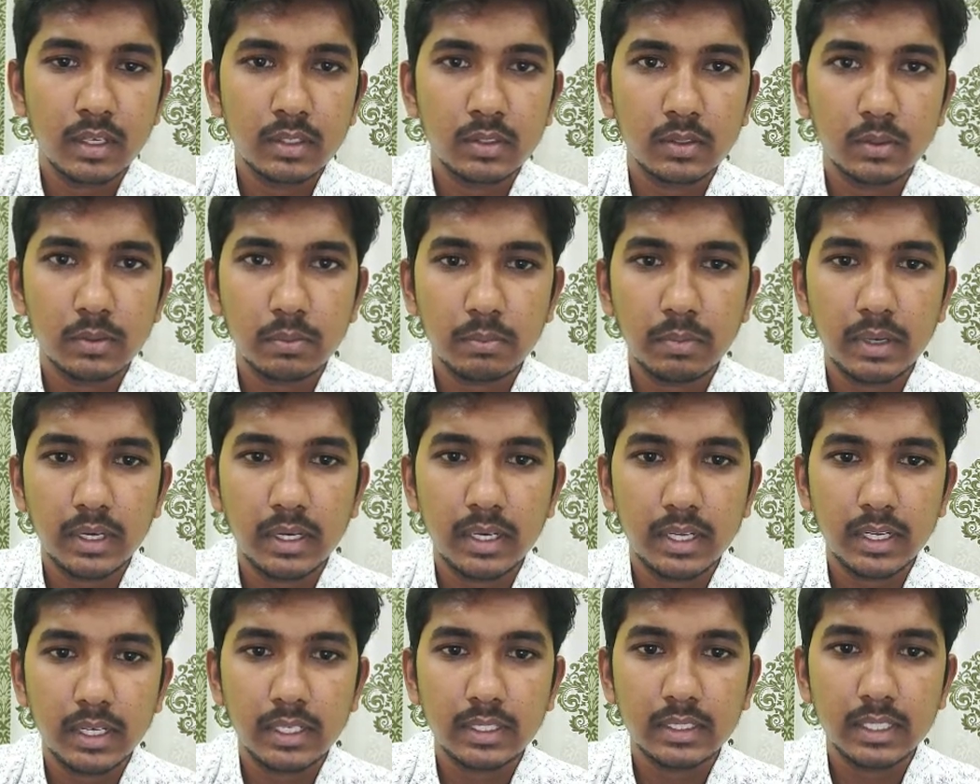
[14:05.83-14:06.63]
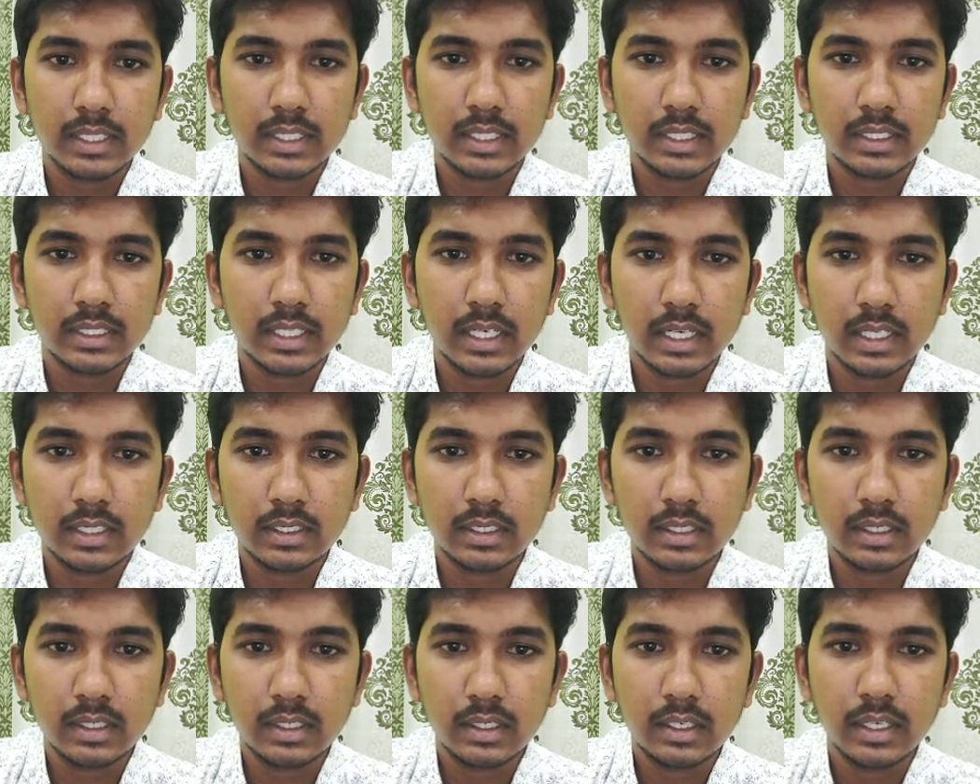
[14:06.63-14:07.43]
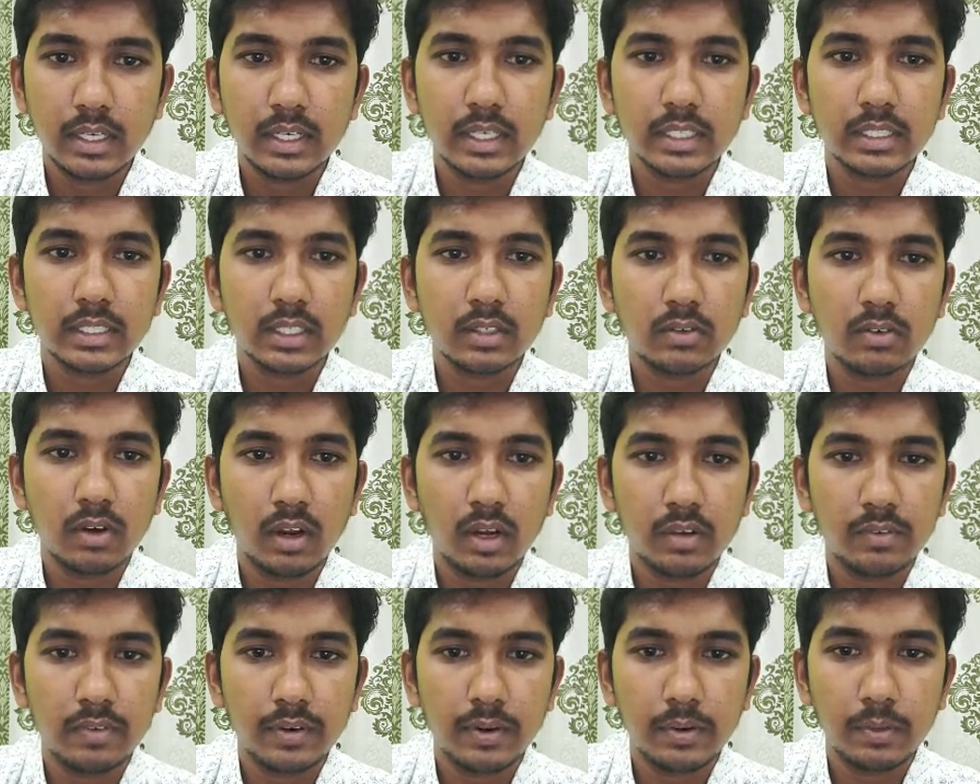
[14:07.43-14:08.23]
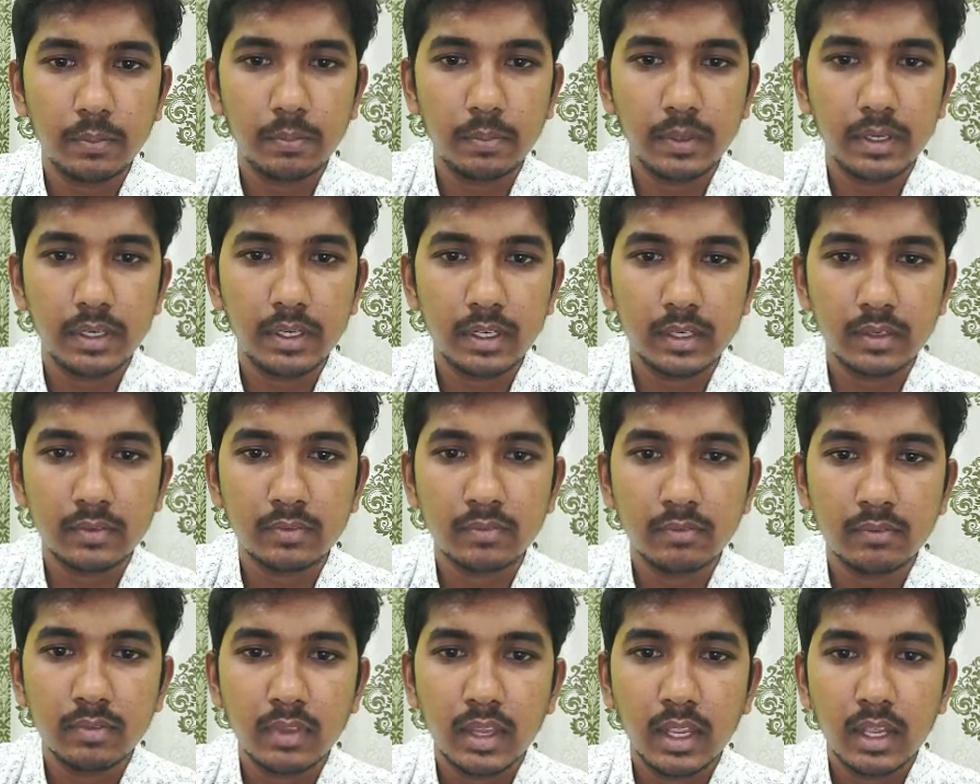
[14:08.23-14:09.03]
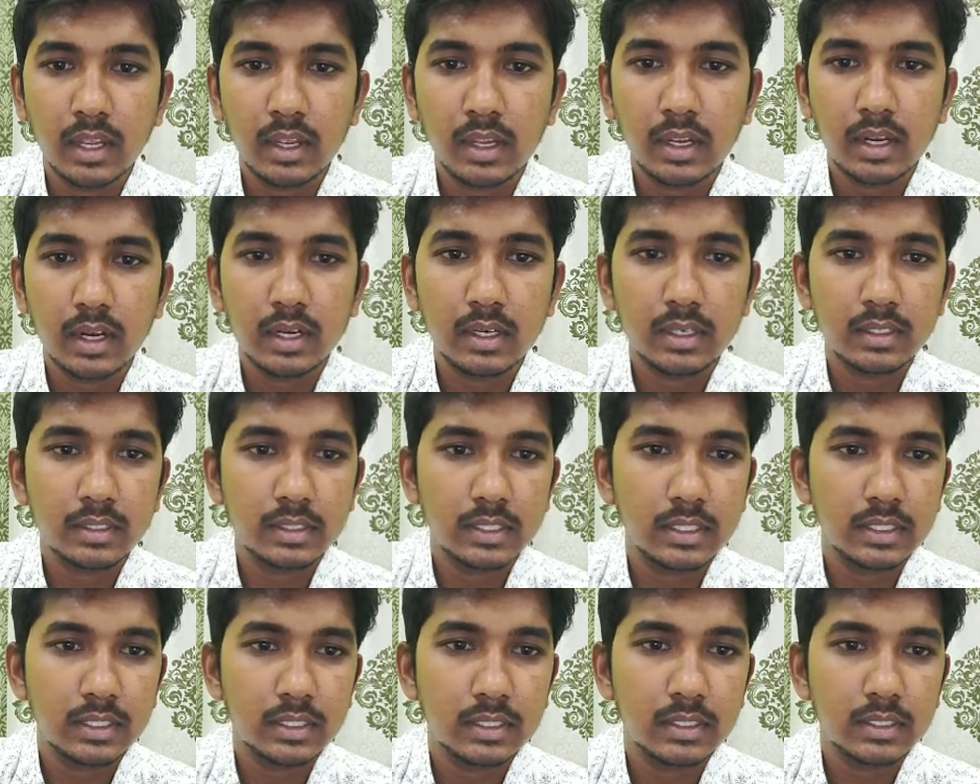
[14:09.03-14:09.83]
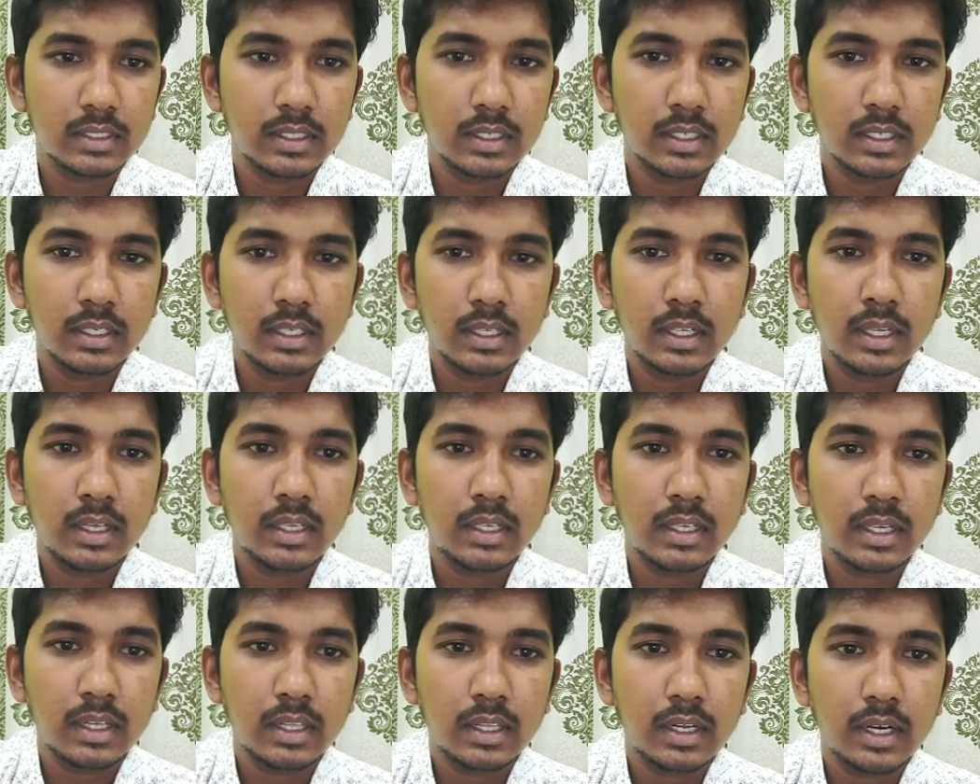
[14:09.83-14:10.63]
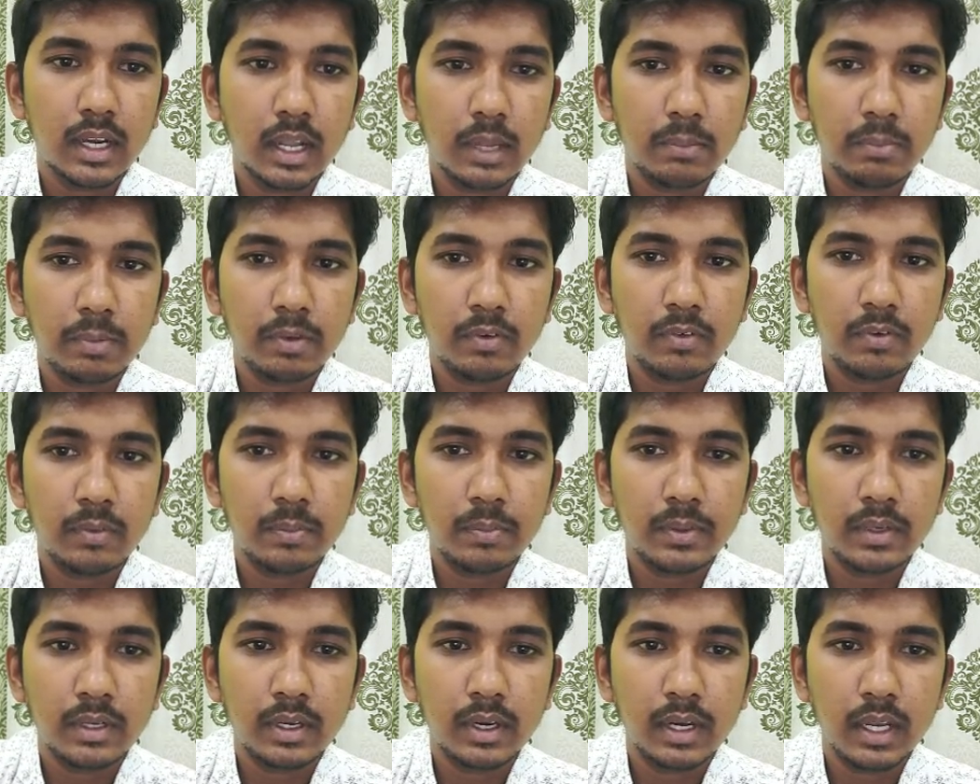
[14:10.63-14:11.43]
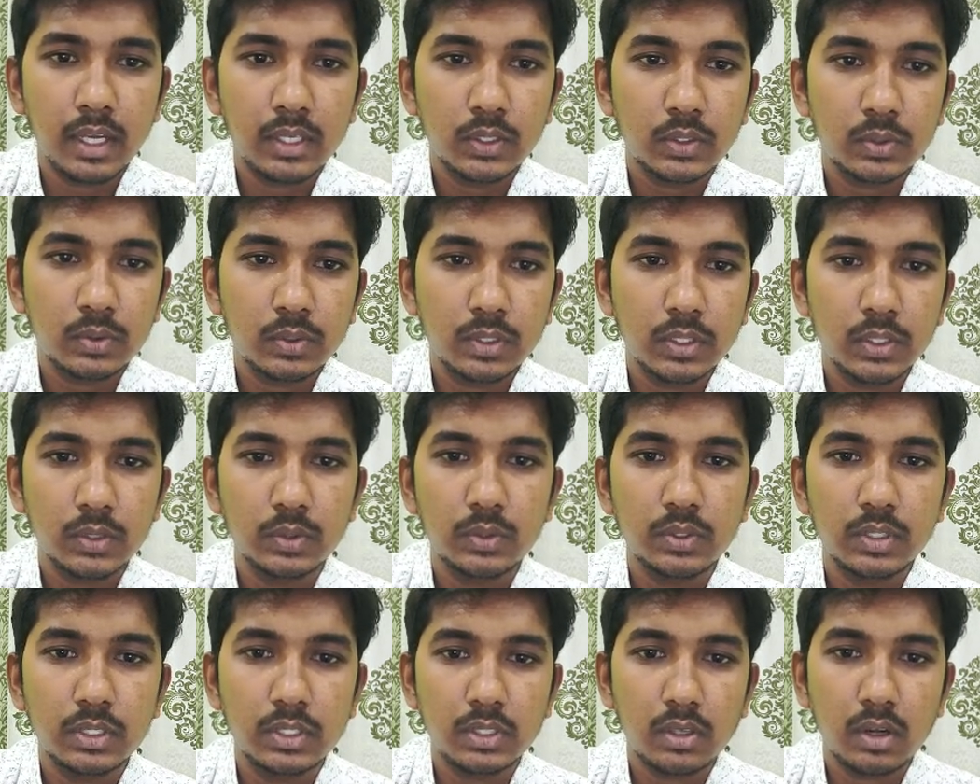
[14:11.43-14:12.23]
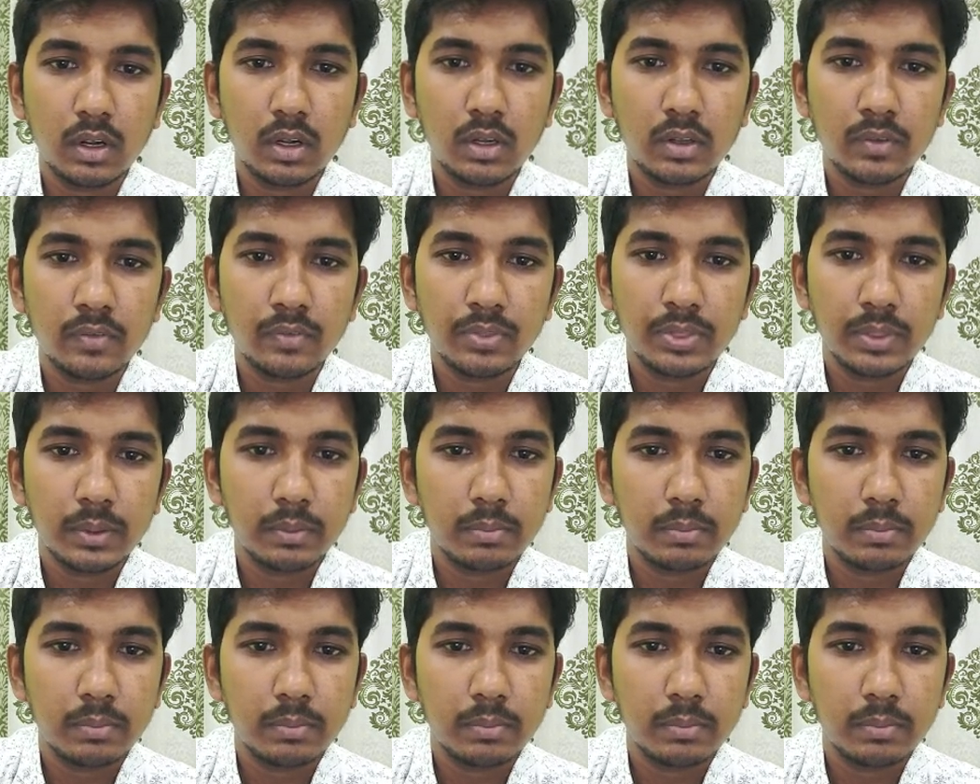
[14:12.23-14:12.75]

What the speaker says: So but in suggested answer it is a qualified opinion, and since here the type of opinion I should issue is wrong,